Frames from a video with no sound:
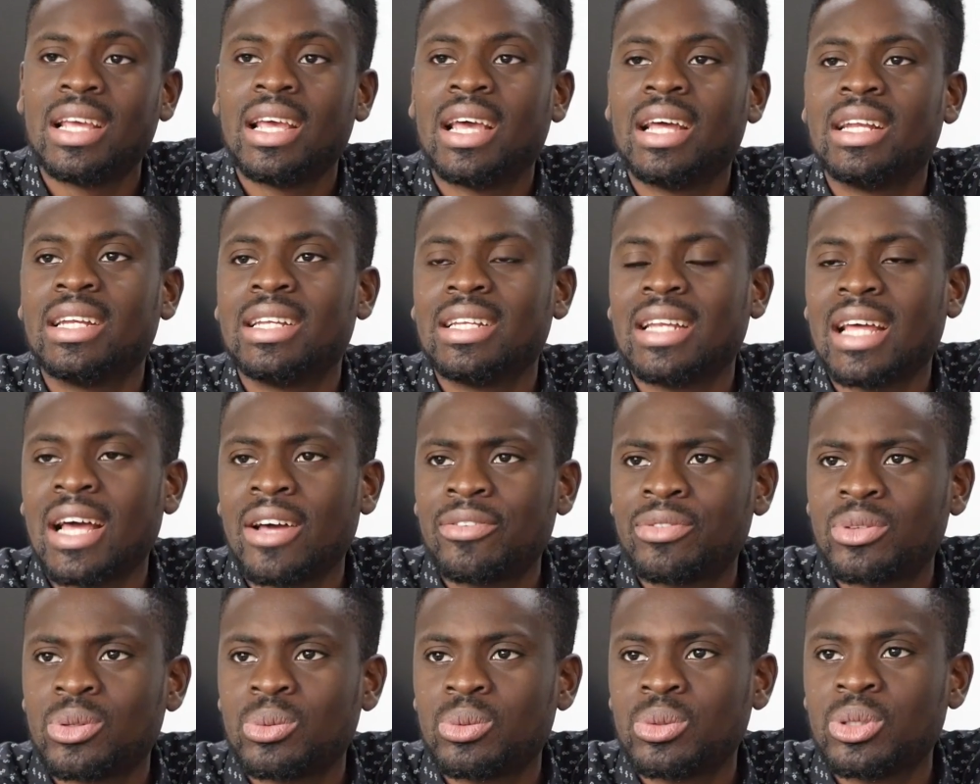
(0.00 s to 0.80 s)
and then
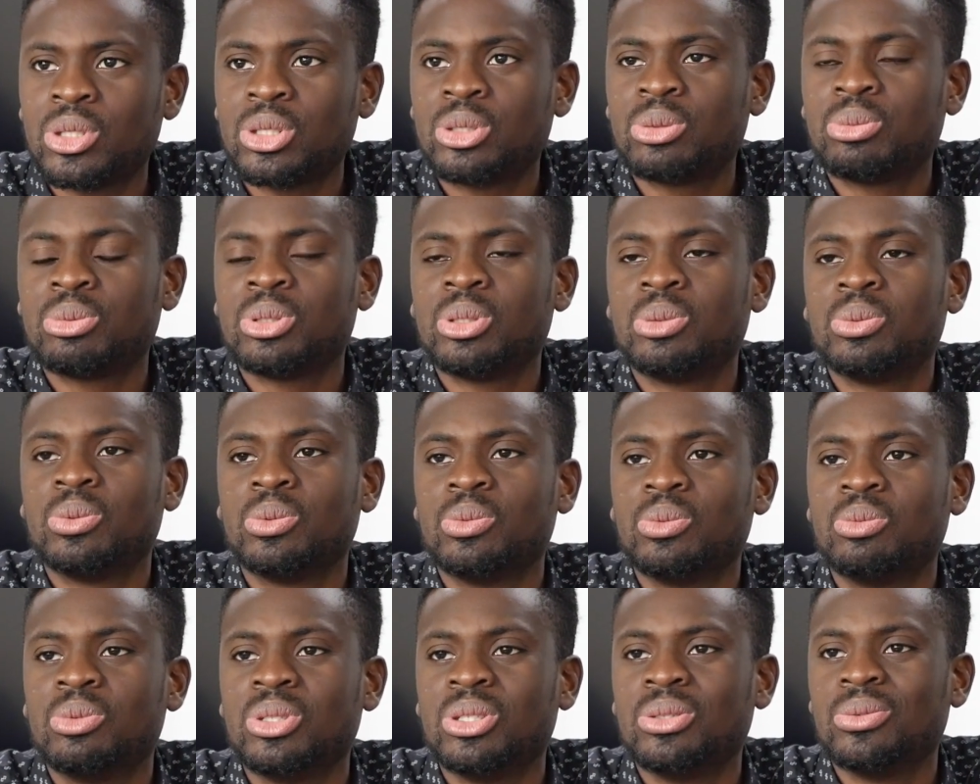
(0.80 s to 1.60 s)
afterwards we
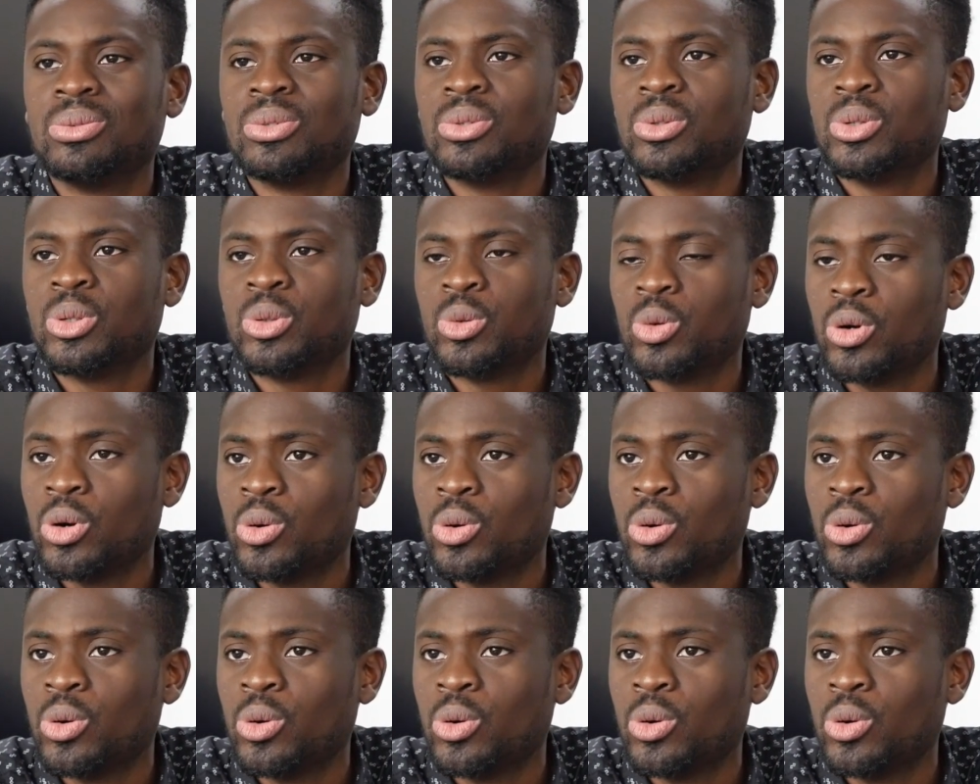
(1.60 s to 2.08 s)
were